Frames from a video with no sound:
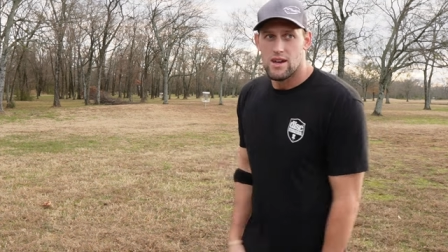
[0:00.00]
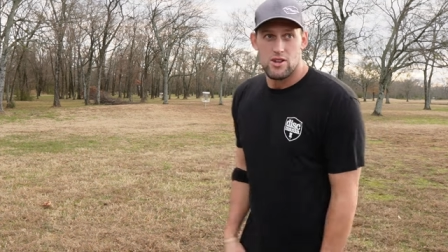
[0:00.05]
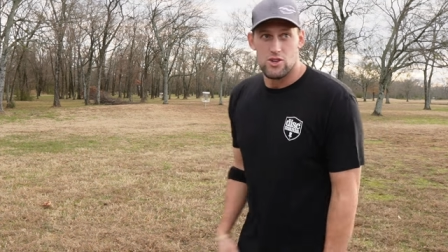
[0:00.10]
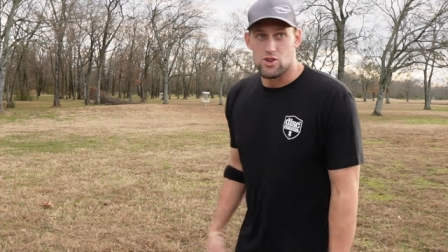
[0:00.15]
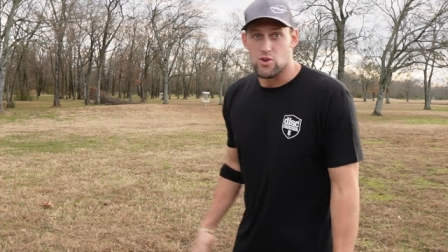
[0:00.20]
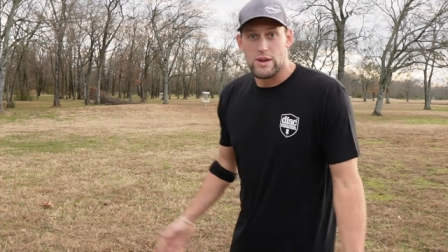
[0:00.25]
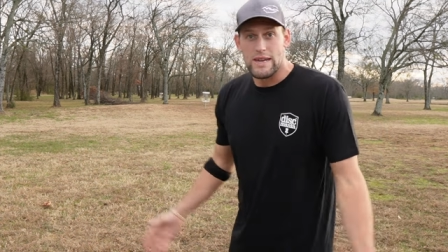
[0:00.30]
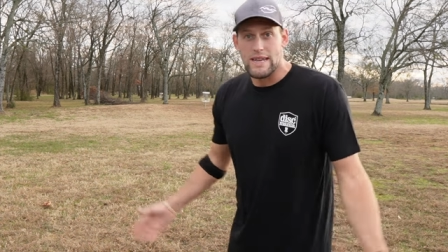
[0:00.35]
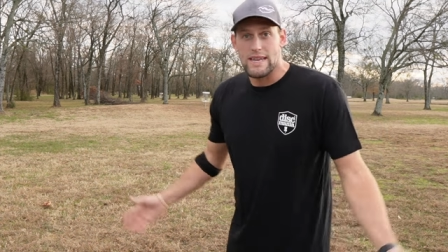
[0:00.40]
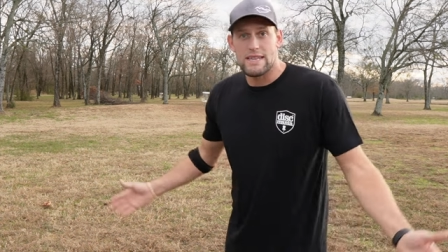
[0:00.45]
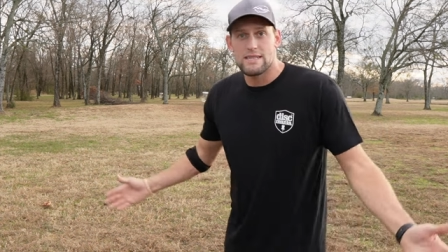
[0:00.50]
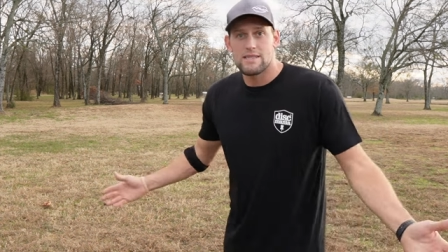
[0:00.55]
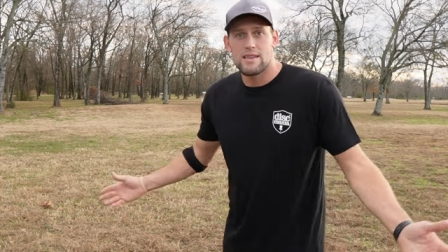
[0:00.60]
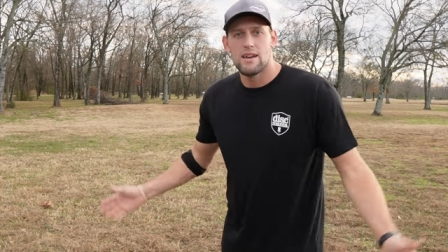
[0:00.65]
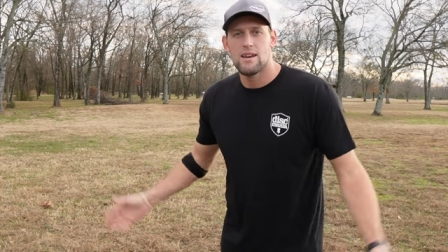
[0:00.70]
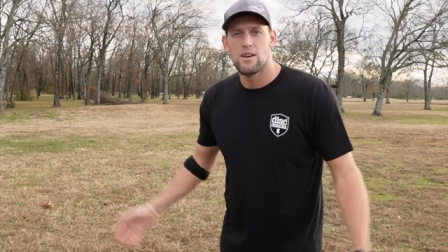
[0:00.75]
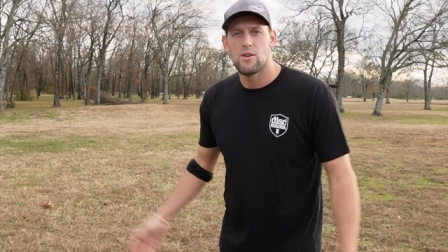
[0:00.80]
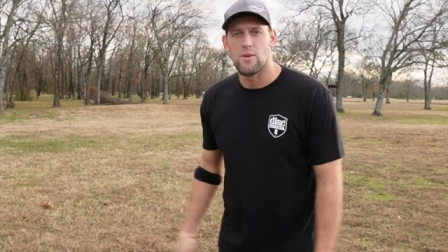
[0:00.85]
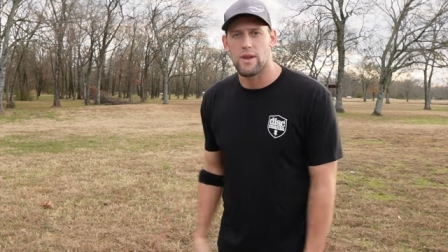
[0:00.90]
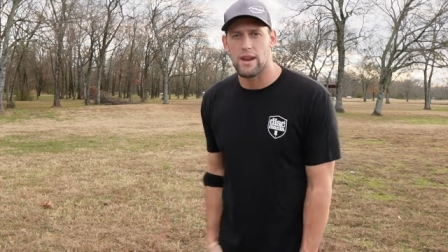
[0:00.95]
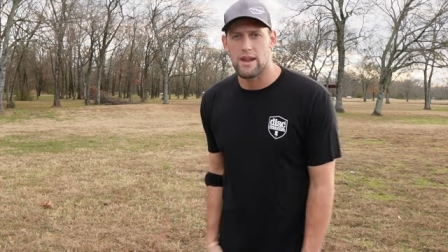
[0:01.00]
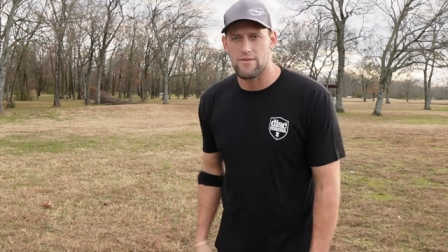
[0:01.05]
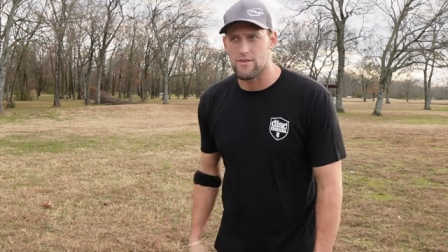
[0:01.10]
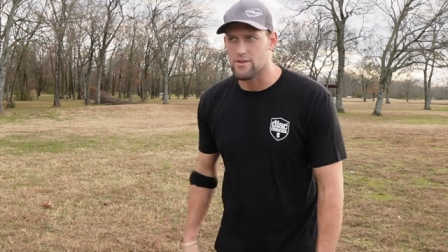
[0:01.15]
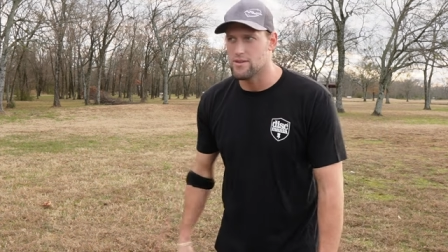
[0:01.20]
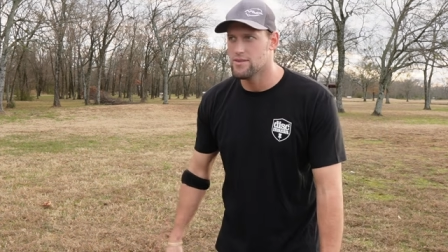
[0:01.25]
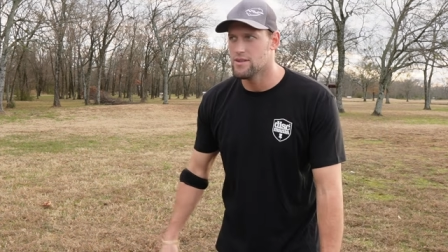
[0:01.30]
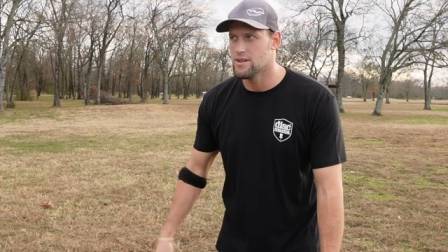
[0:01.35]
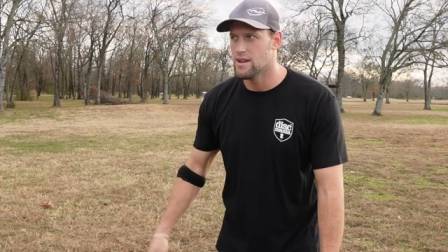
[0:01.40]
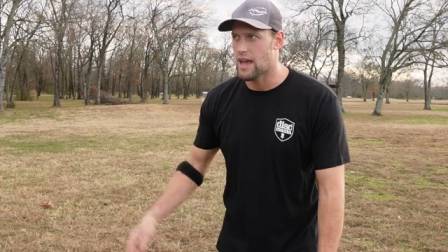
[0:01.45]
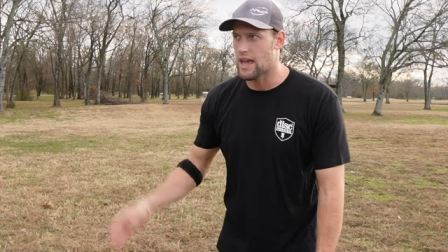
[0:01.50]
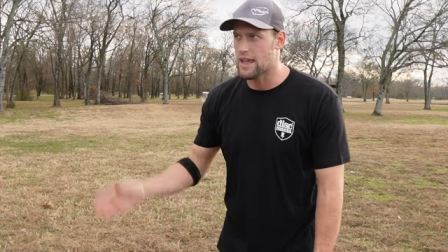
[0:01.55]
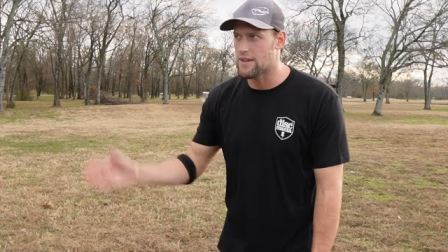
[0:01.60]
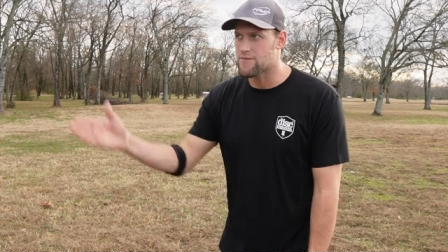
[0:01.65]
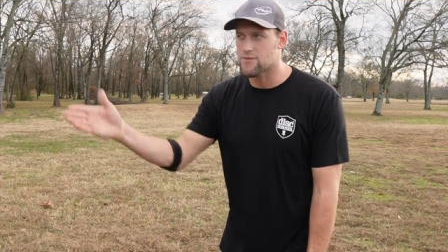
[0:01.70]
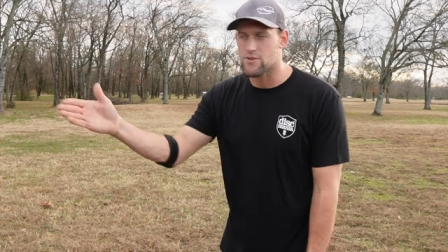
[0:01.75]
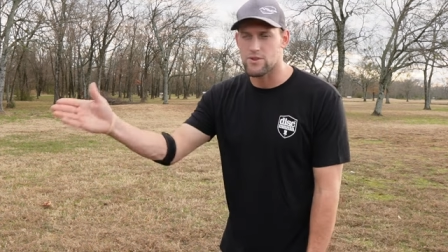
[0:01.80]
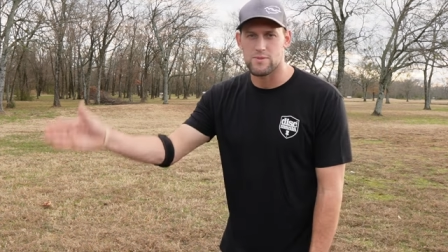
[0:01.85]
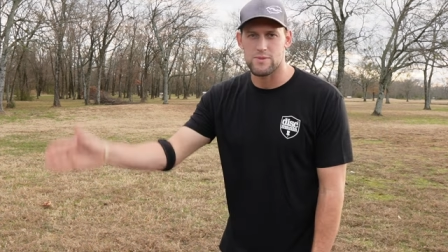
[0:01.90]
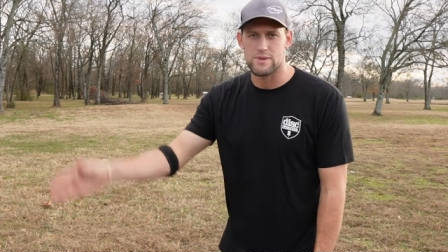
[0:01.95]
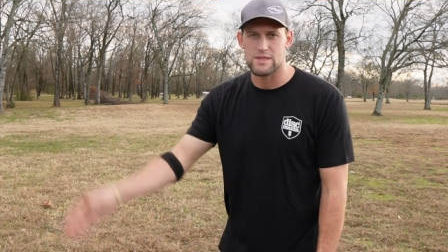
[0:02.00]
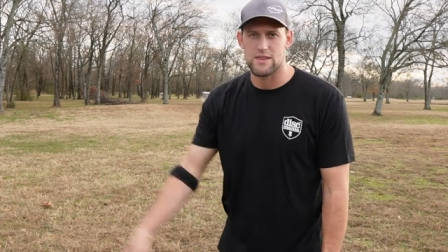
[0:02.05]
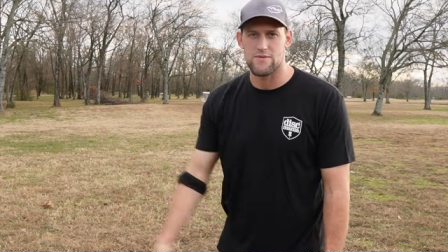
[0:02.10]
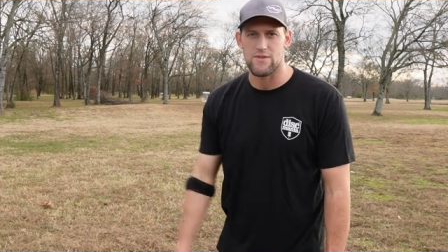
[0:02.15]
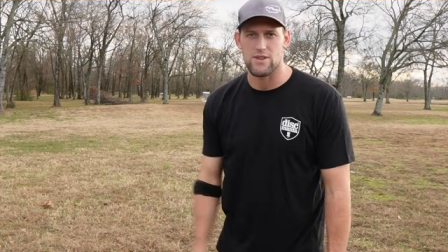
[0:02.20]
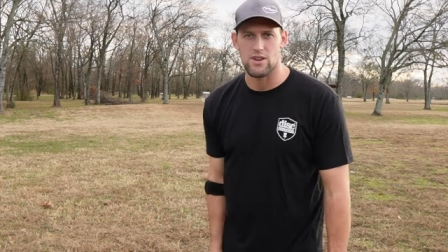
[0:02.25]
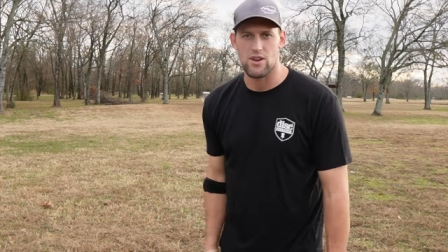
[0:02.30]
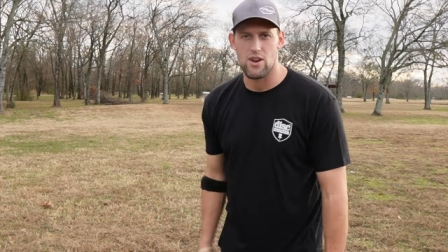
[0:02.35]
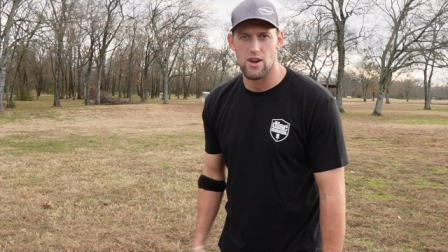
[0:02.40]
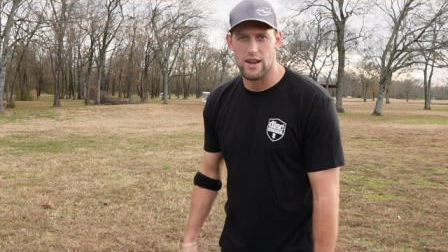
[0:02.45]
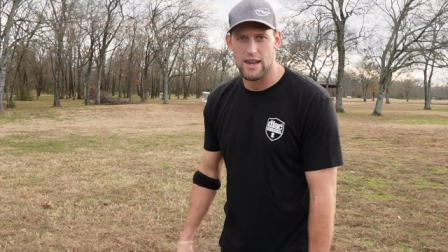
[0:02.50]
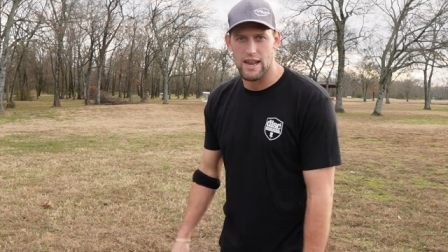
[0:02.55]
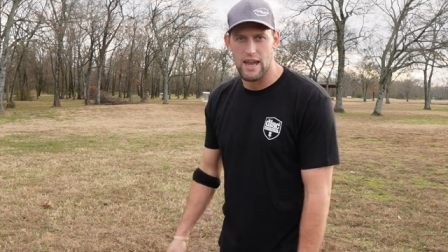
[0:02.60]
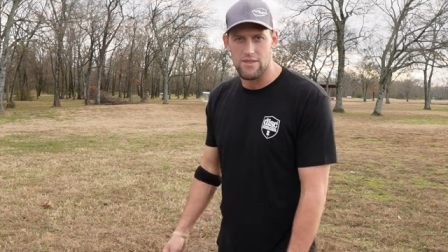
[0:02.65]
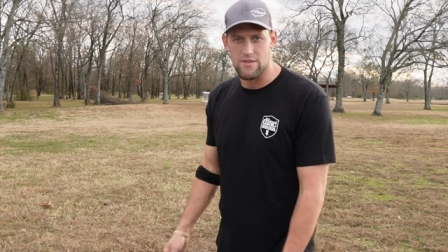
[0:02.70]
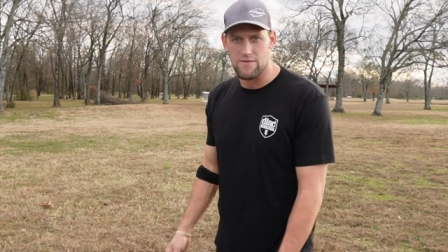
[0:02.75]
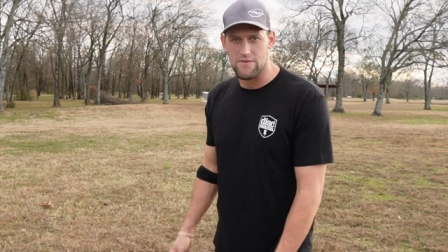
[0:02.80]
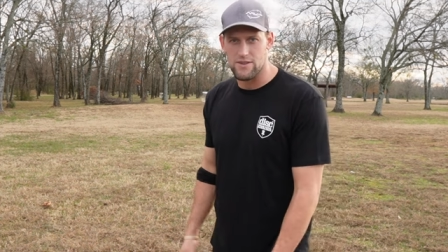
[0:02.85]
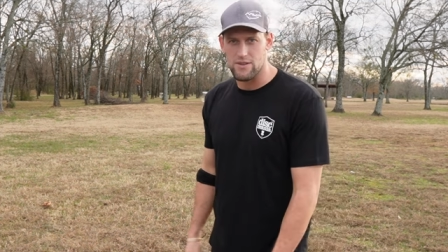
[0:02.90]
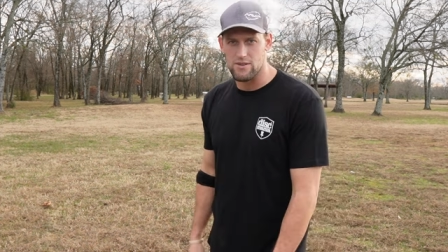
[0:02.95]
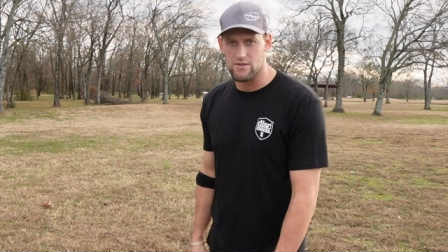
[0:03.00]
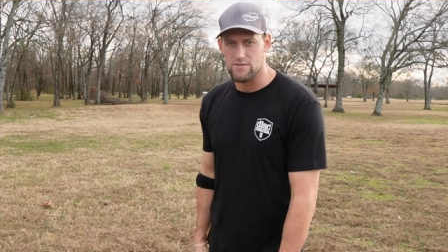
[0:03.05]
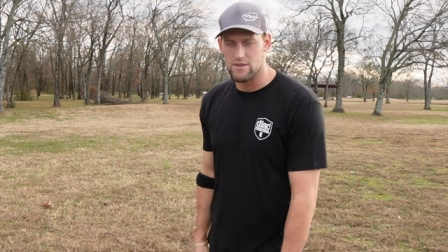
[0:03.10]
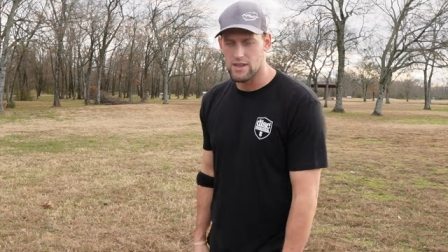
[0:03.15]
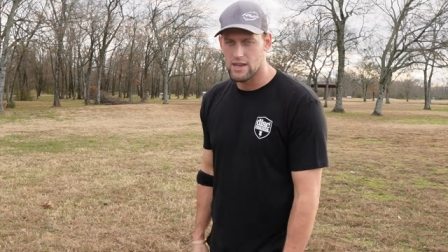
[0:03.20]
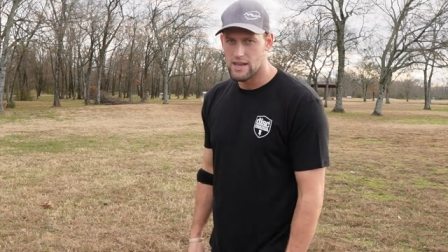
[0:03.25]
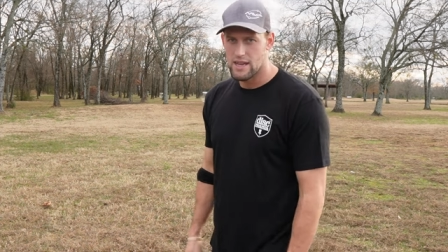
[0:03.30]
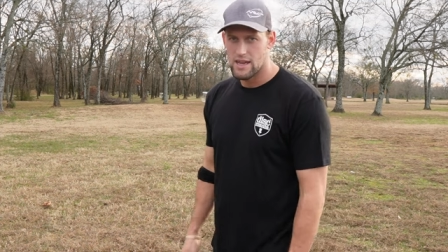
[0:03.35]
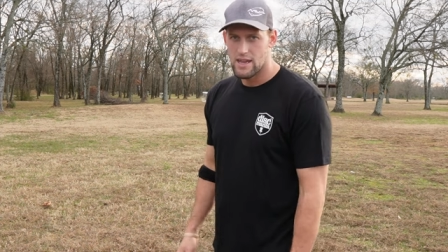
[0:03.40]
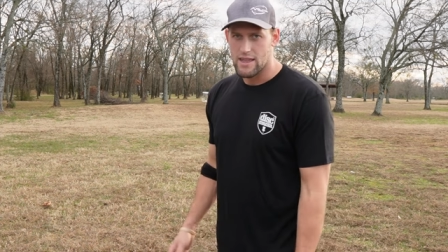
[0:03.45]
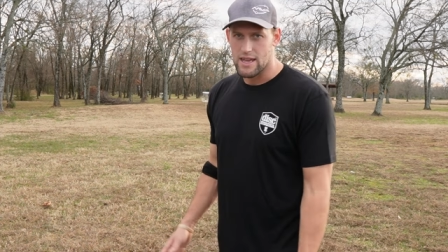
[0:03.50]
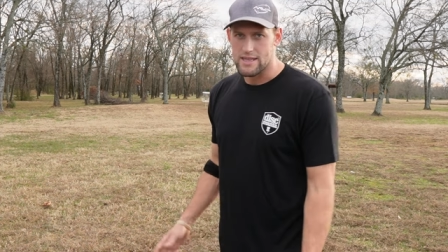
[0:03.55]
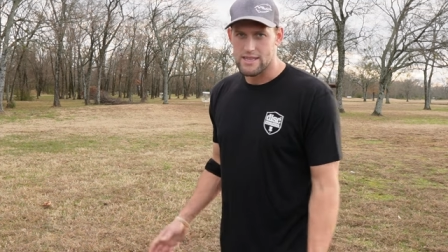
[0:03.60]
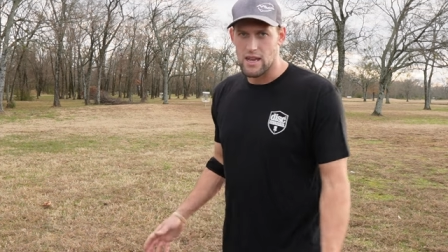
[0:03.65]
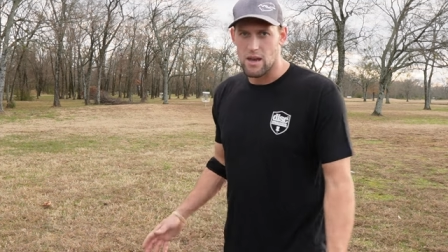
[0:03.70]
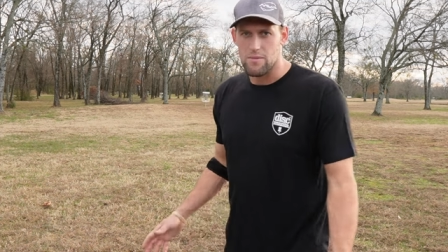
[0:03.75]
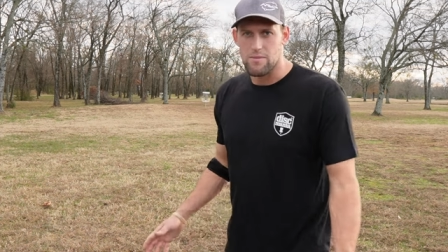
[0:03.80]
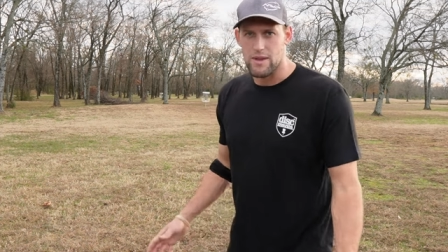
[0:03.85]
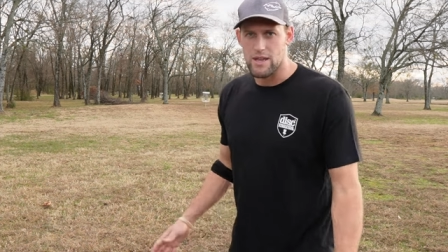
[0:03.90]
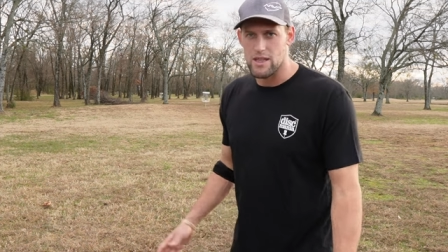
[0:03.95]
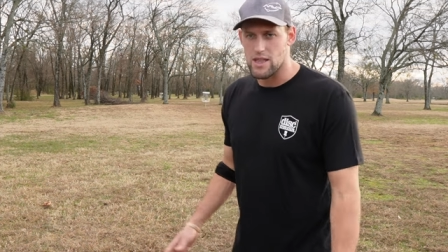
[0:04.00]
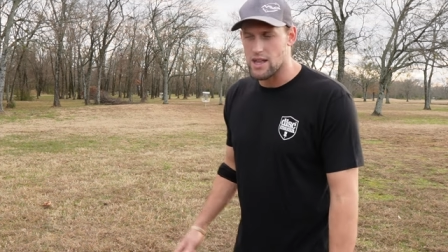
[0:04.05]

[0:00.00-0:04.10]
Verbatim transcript: trees whatever aim for a specific target out in the field that's helped me a